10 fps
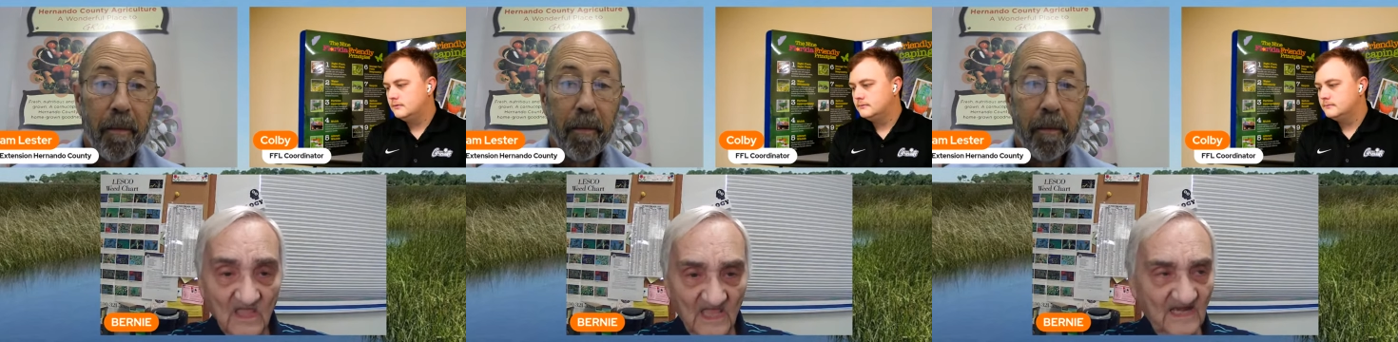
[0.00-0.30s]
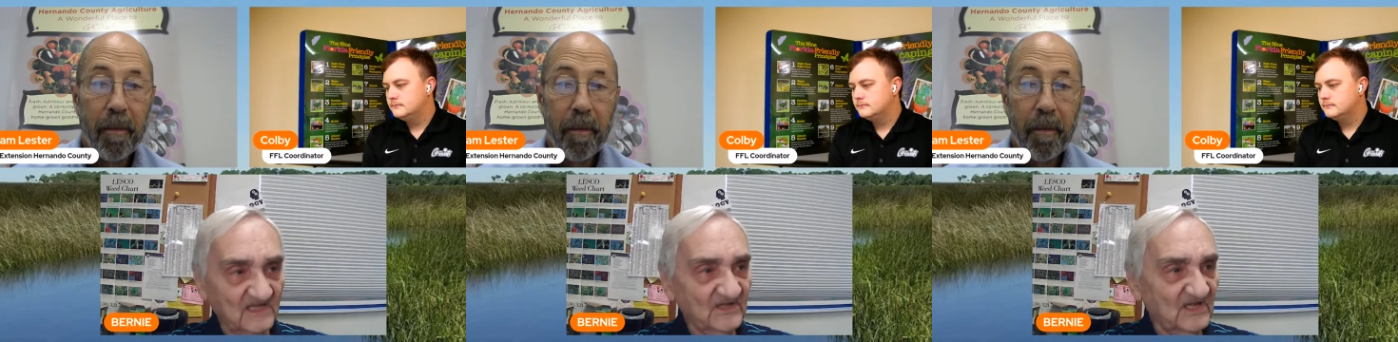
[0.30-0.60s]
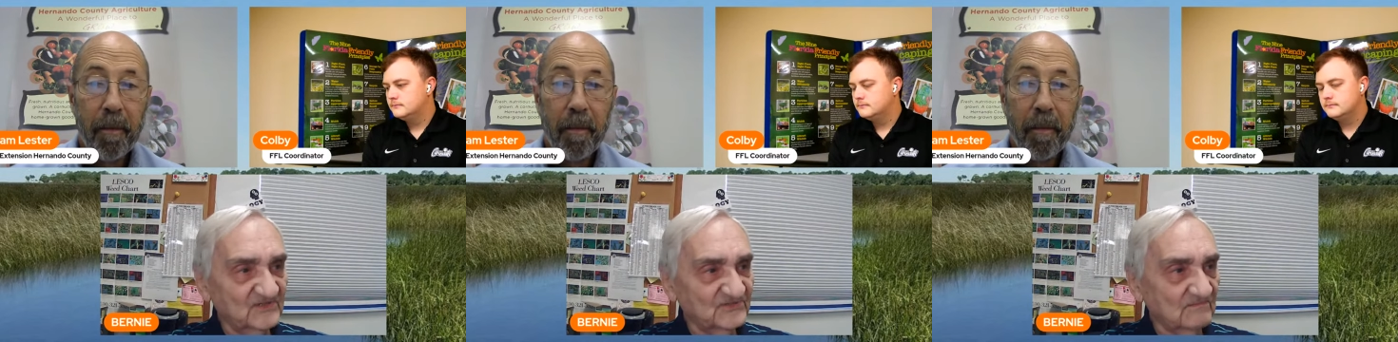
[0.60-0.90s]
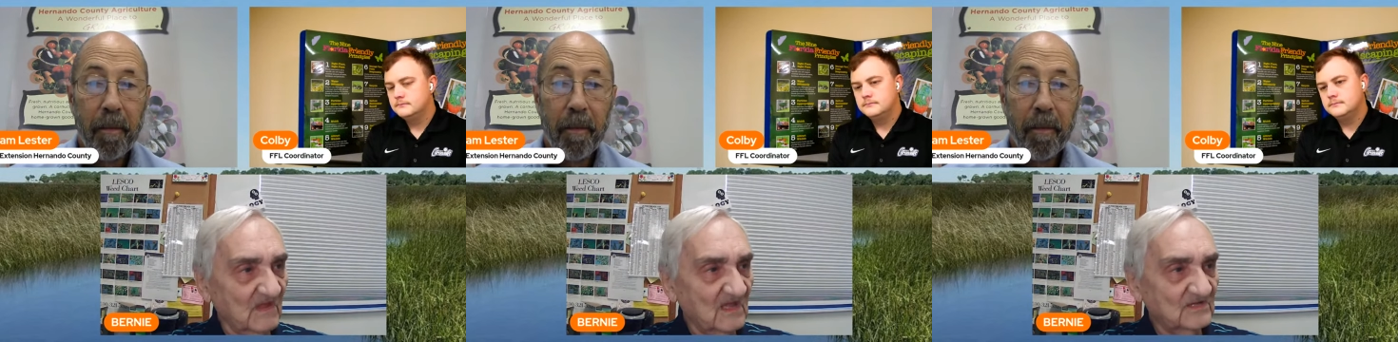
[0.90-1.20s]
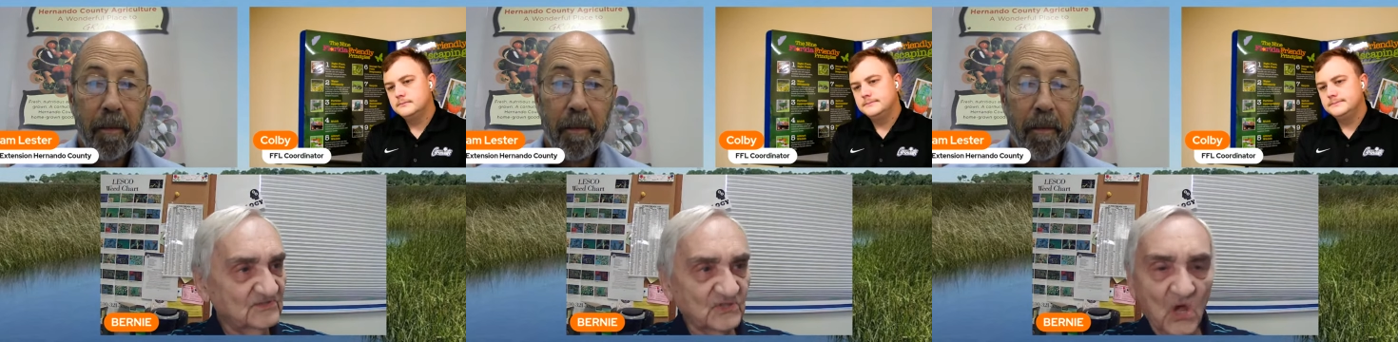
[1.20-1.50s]
Speaker 1: And it, it's
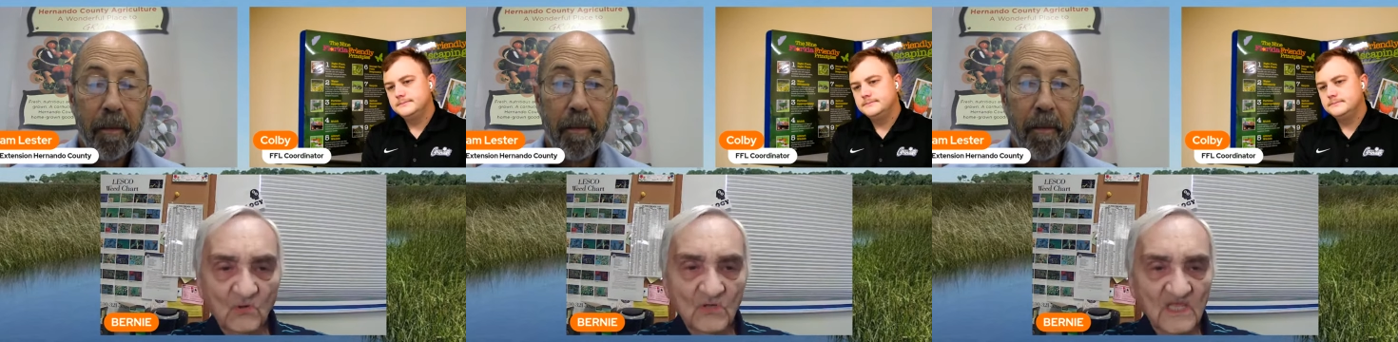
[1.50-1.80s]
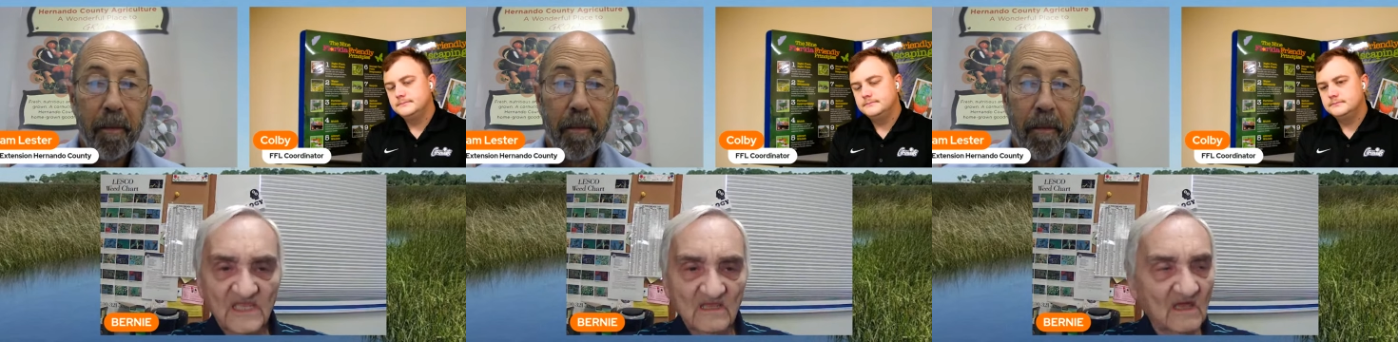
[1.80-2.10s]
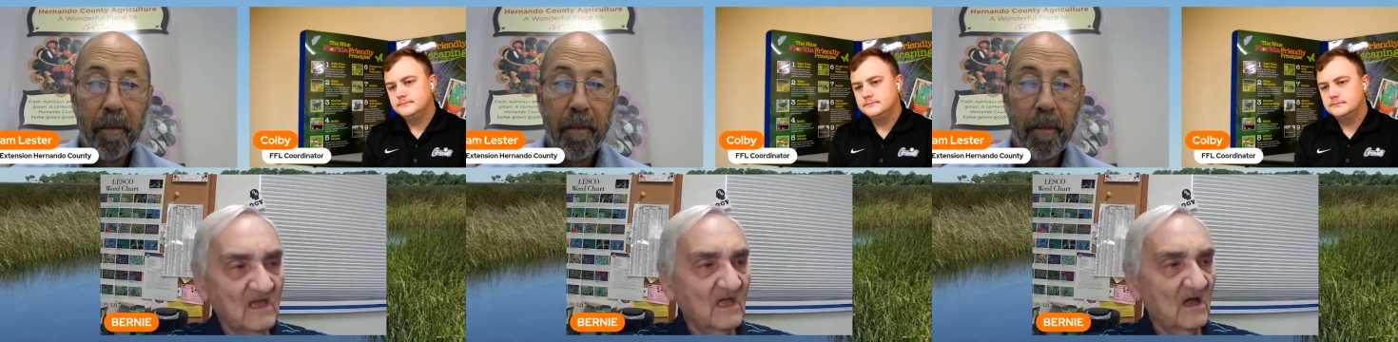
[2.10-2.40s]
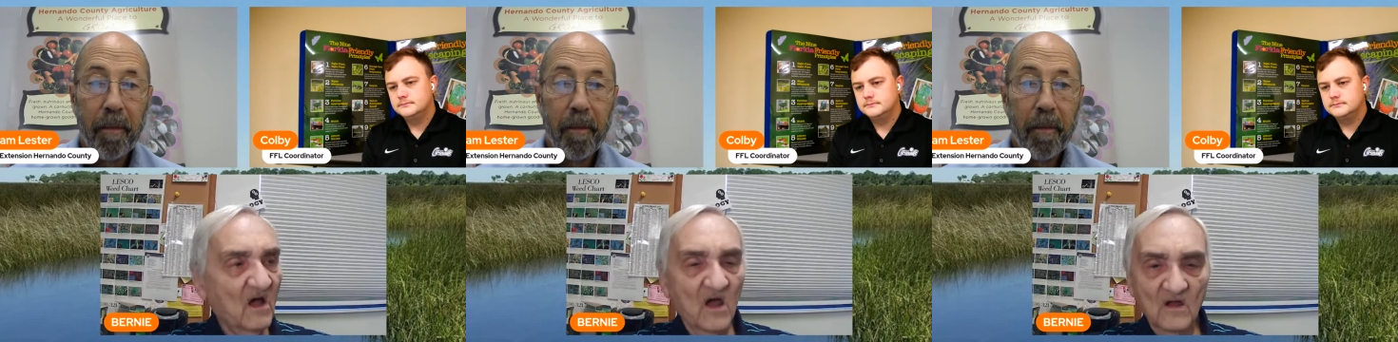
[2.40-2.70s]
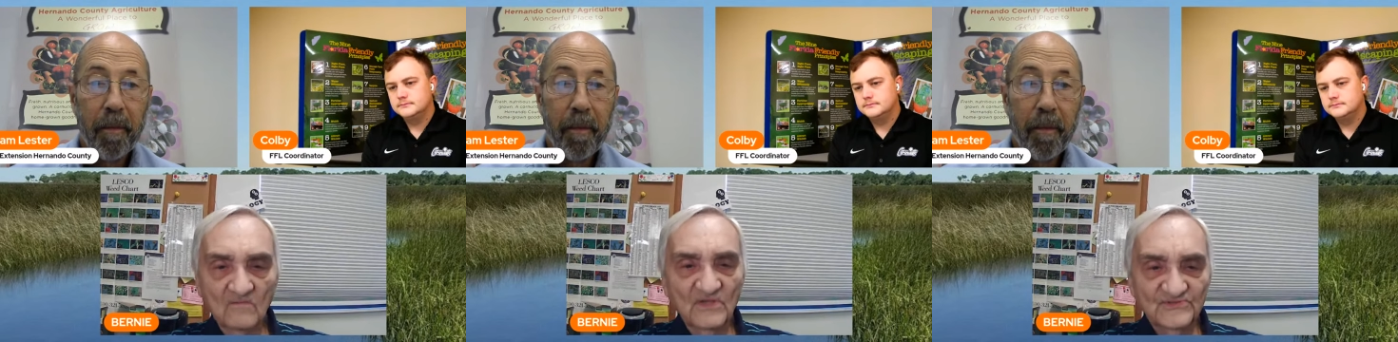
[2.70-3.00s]
totally
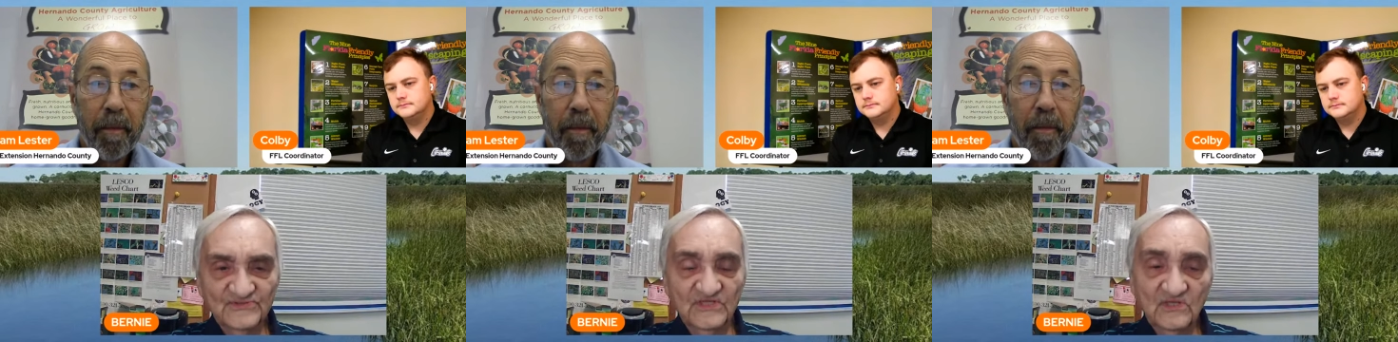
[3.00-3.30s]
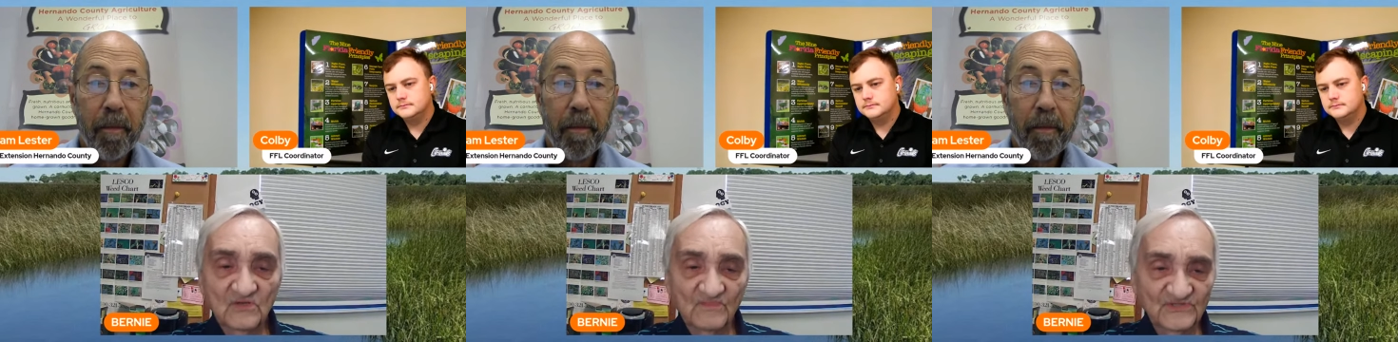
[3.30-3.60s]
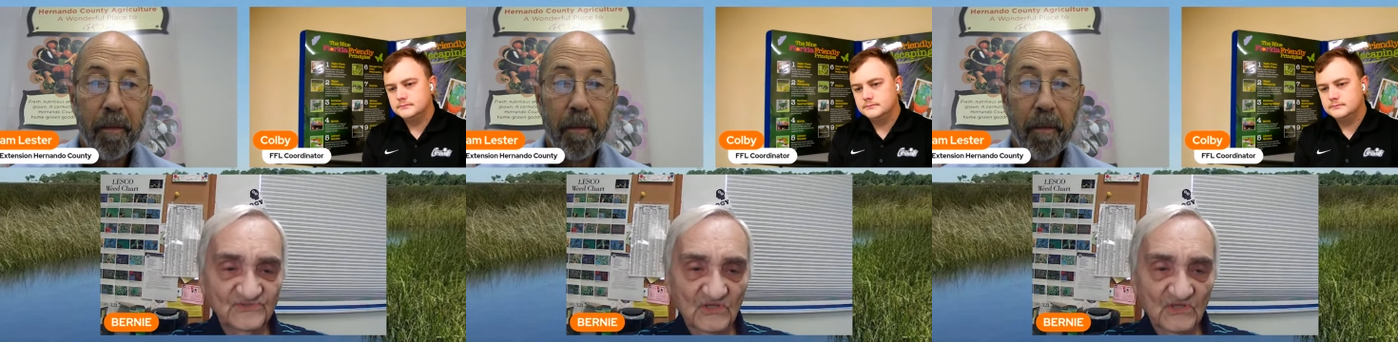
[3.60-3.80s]
harmless to humans.